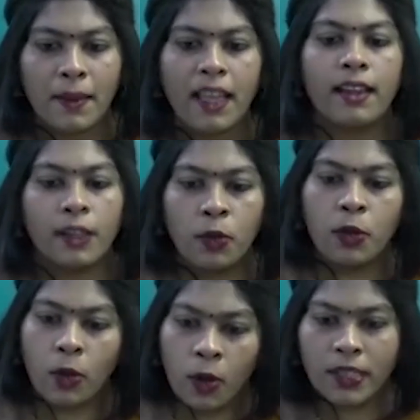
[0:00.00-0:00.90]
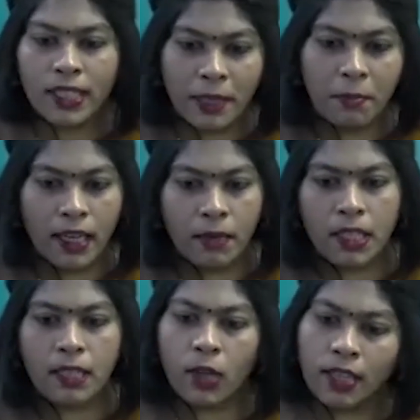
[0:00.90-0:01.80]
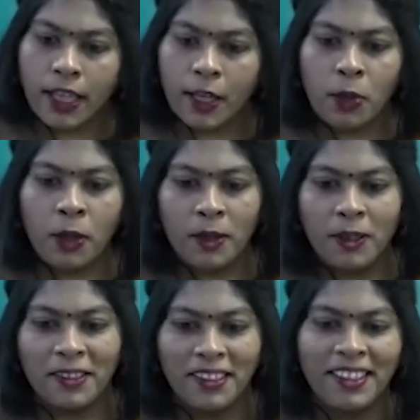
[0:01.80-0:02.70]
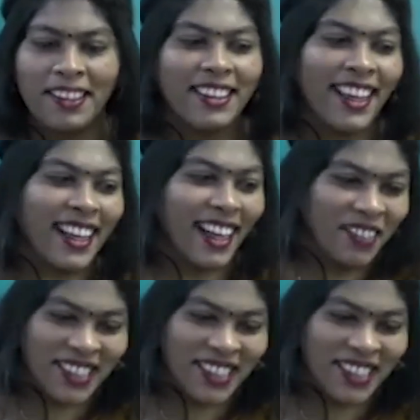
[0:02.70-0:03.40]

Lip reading: You go with the demand, but what they do, they convince